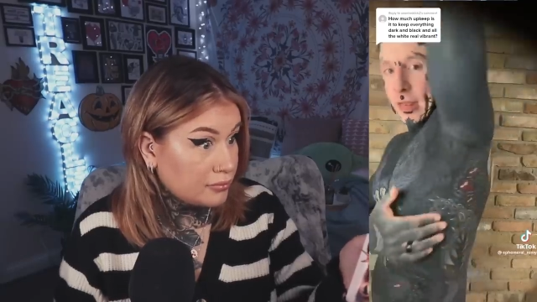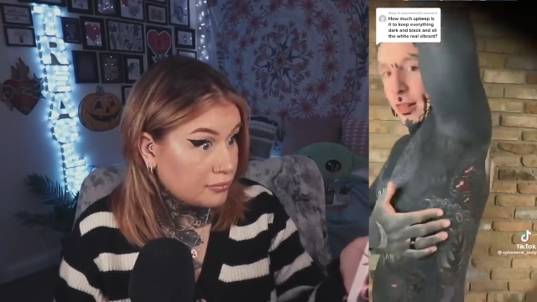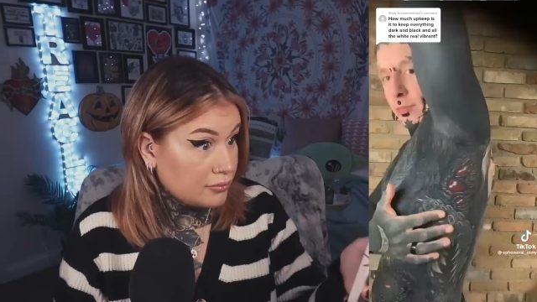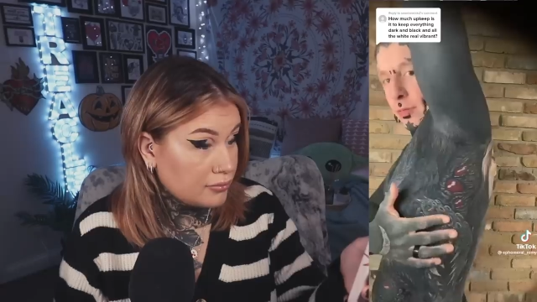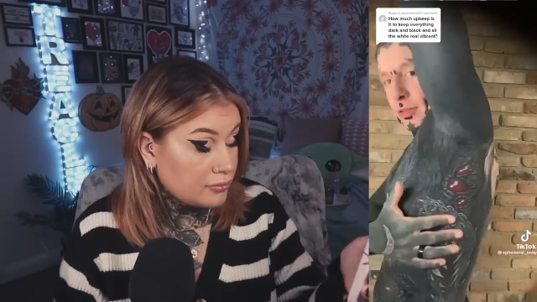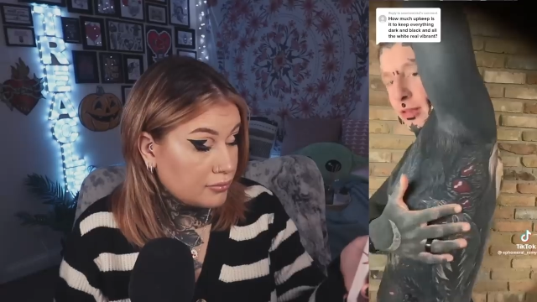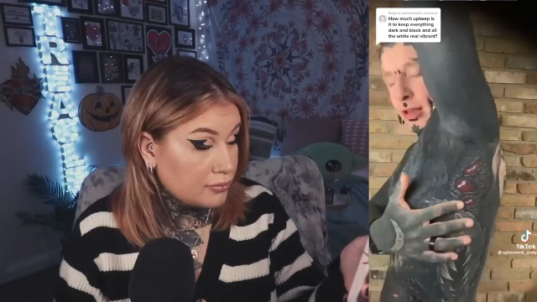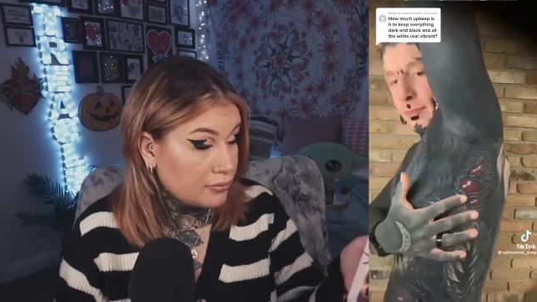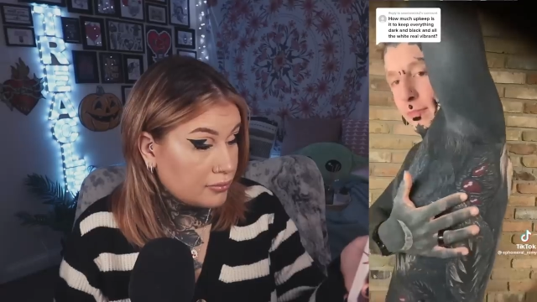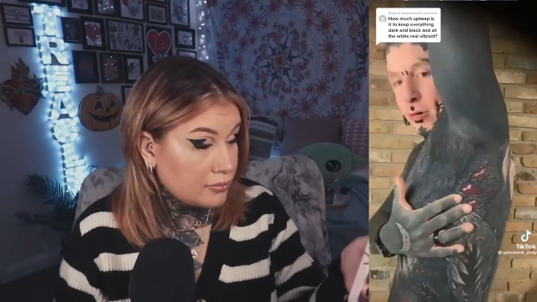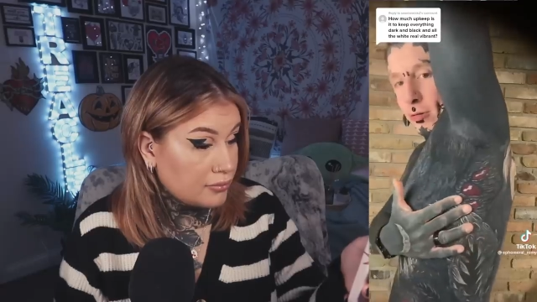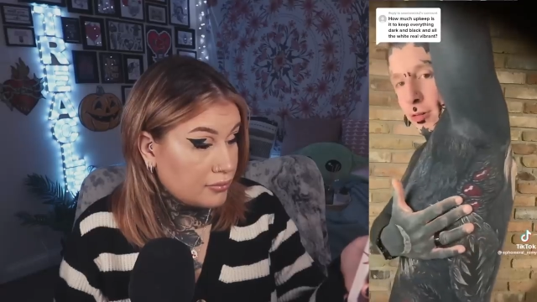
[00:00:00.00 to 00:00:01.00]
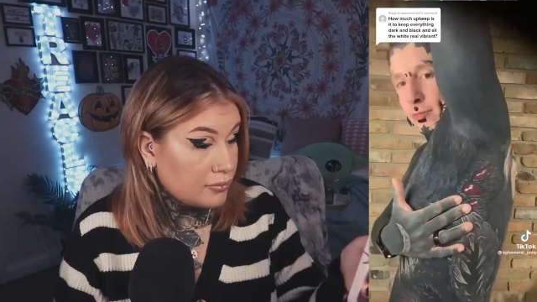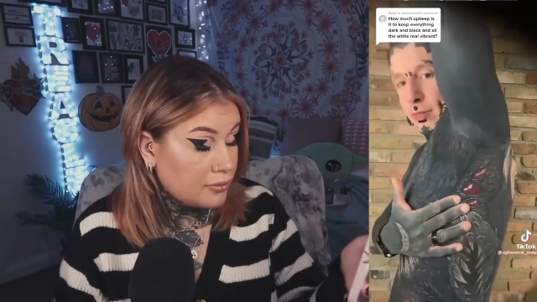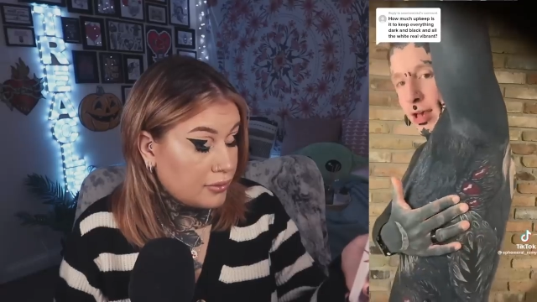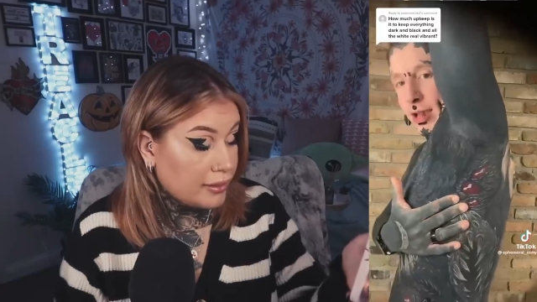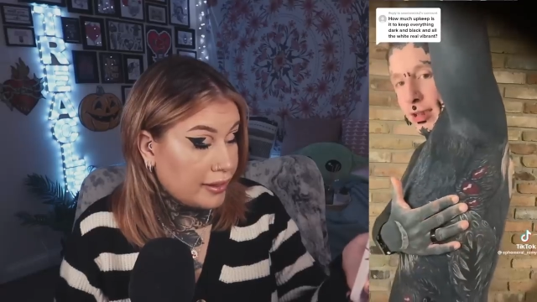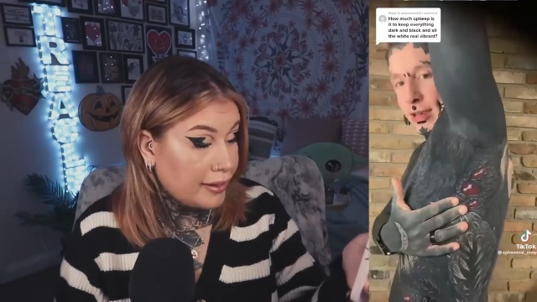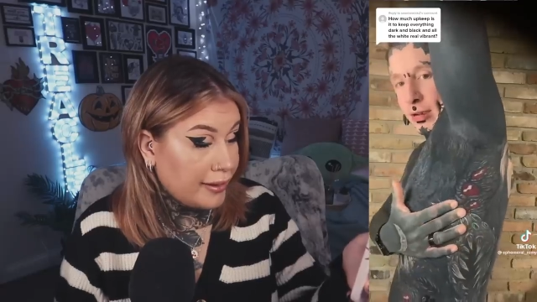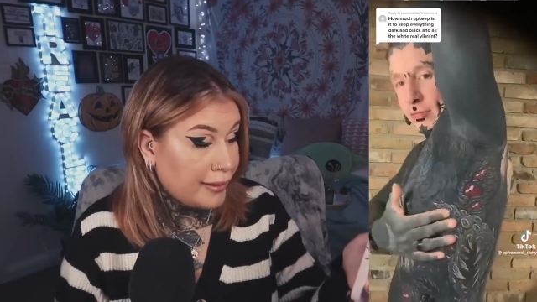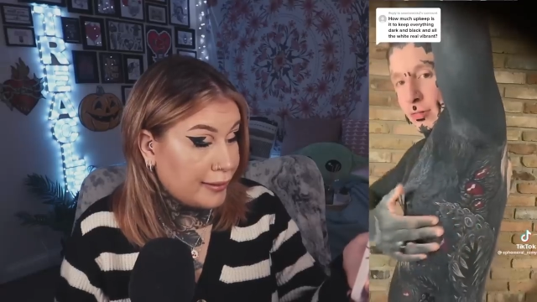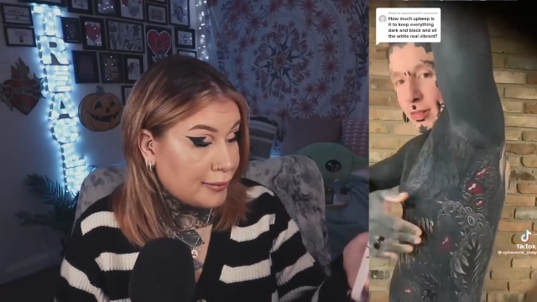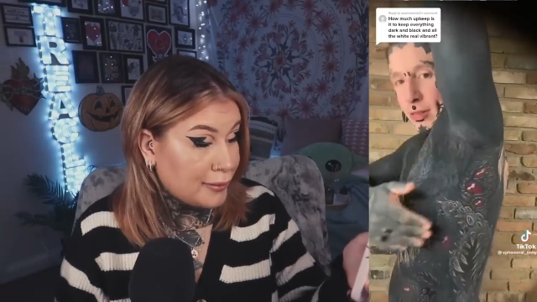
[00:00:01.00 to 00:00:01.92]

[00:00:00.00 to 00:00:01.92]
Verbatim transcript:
Speaker 1: This was done post blackout.